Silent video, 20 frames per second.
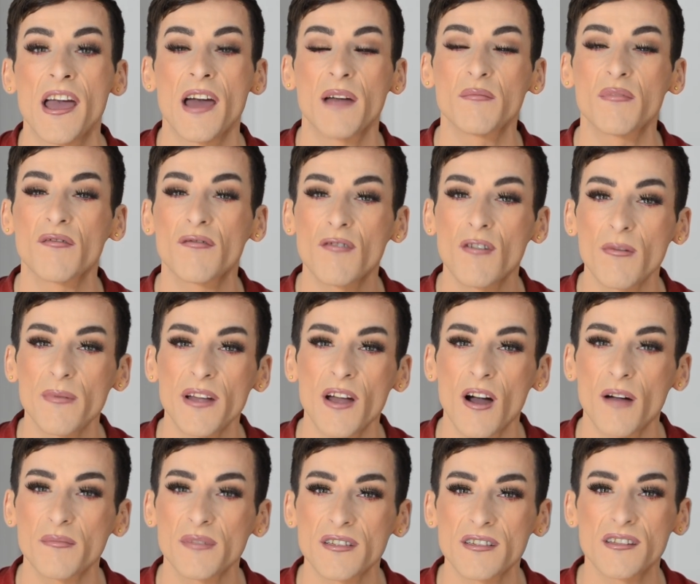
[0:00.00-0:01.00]
And before we
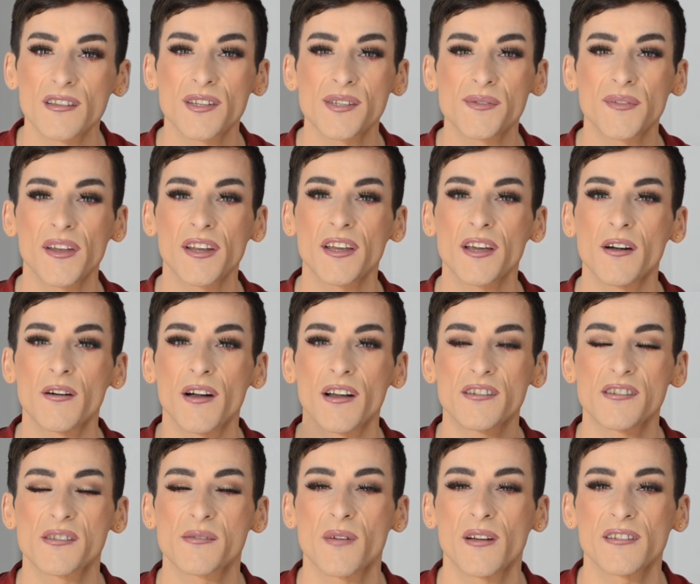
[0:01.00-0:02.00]
hop into this video, I
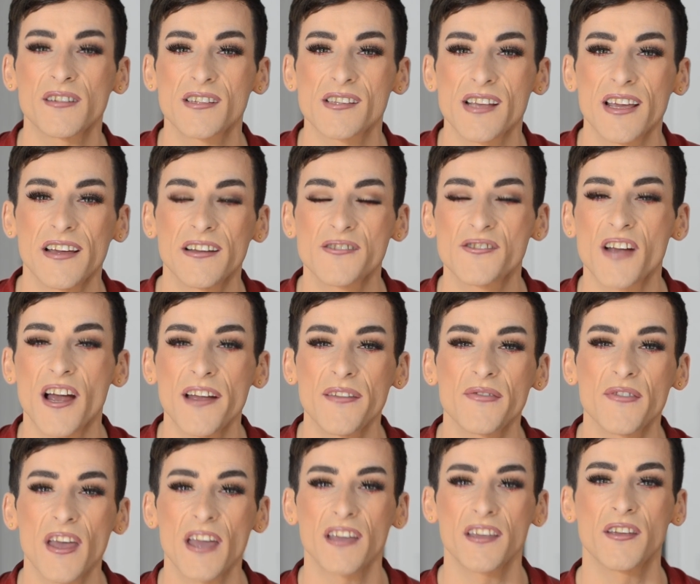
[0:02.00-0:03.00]
just want want to say a
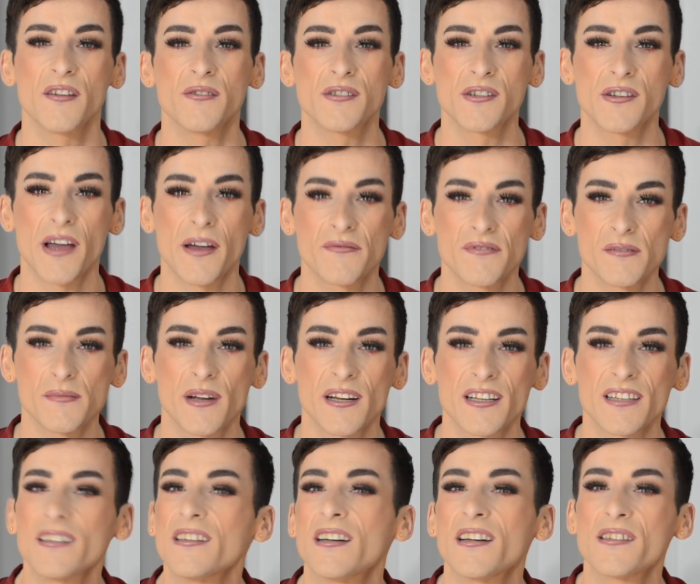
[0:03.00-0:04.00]
giant thank you to
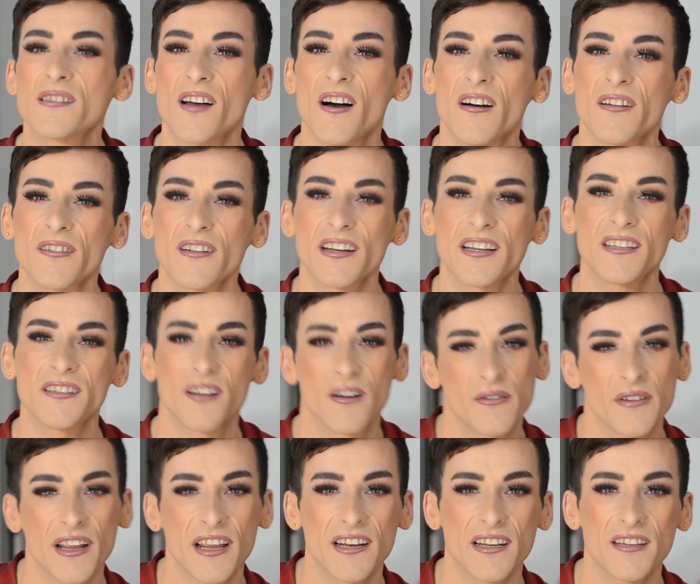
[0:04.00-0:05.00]
everybody that has already
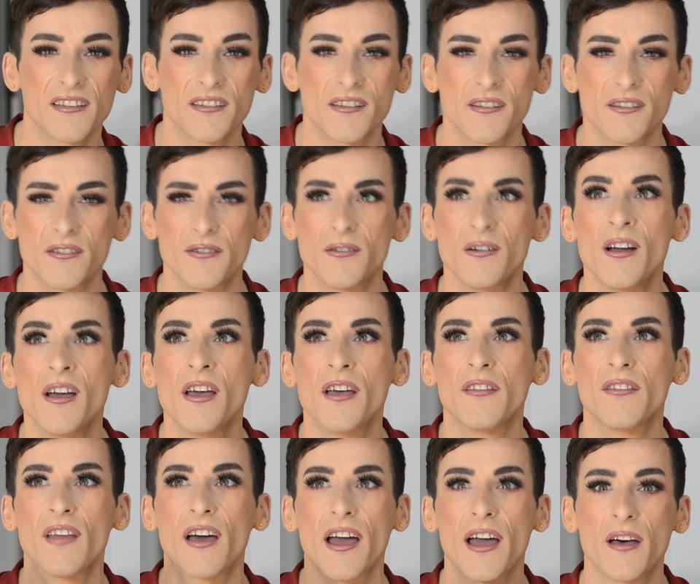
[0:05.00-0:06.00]
donated to
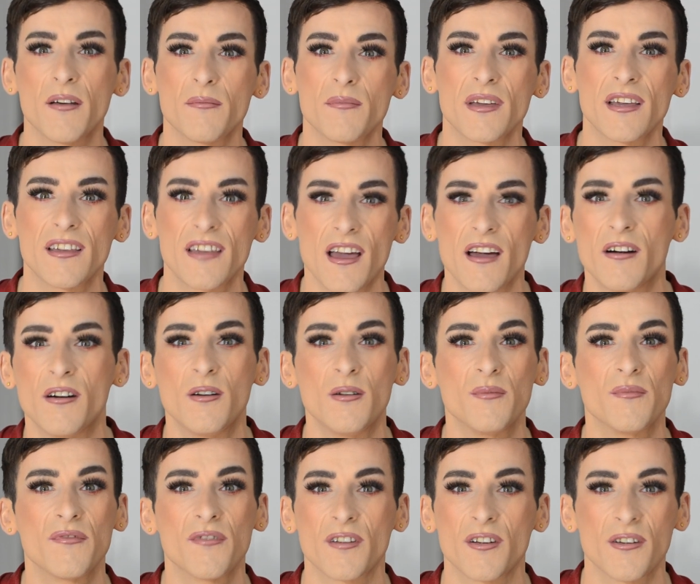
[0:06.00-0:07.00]
the Help Me Get
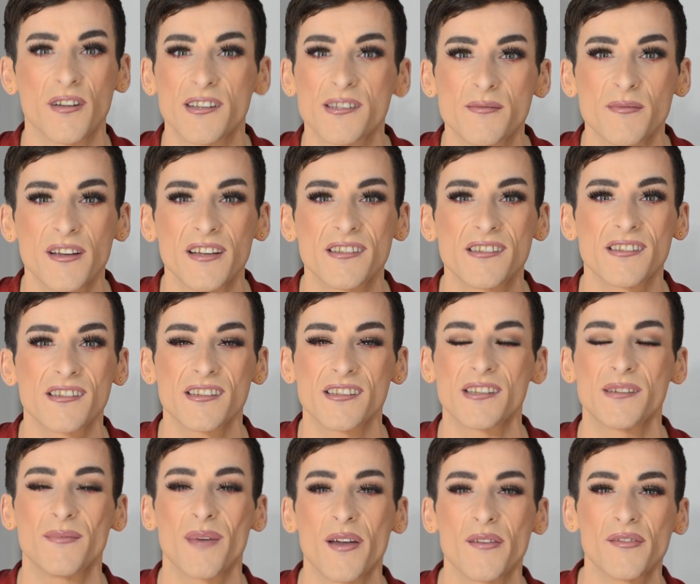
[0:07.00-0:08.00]
Home for Christmas to
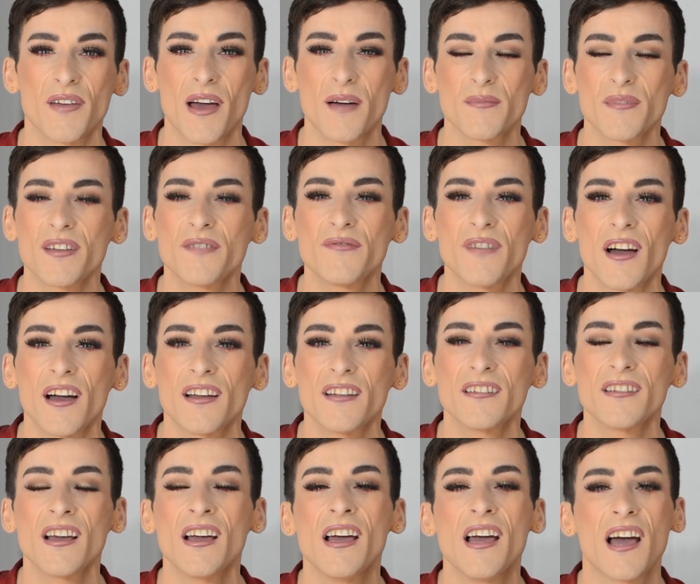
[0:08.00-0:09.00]
see my family
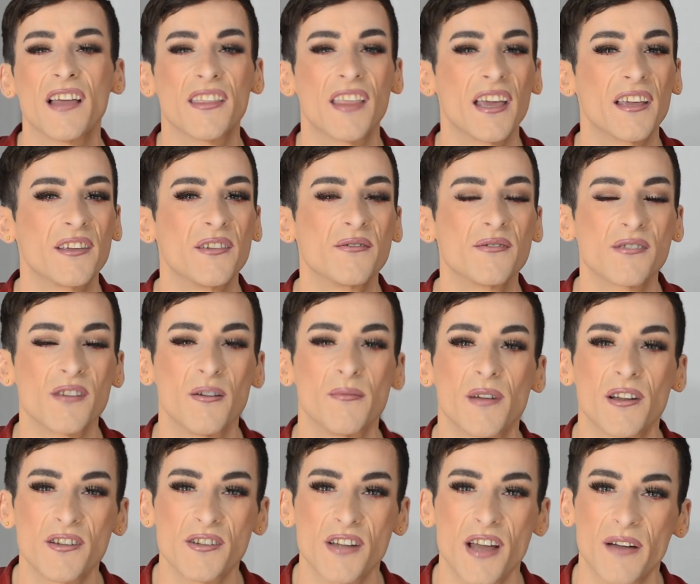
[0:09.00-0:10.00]
fund. Thank you so
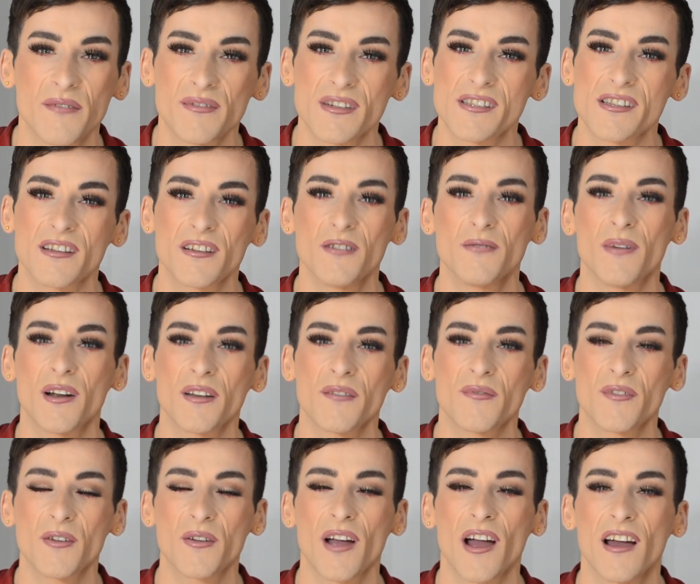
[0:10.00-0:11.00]
much to every single one of
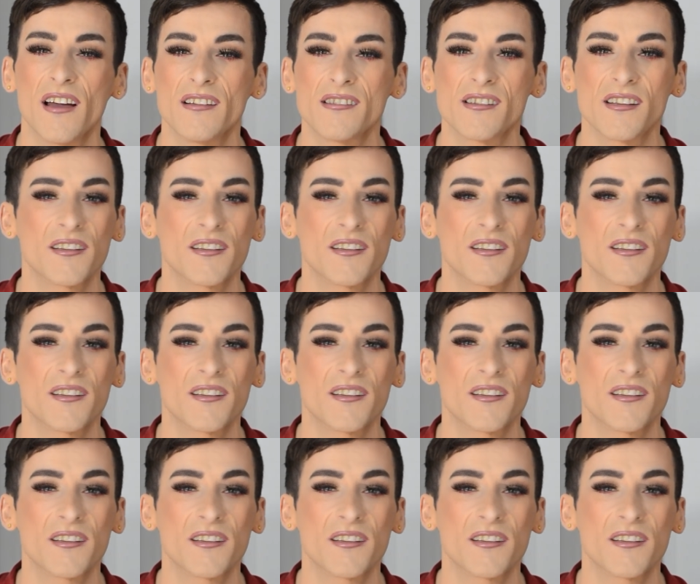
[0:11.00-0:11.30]
you guys.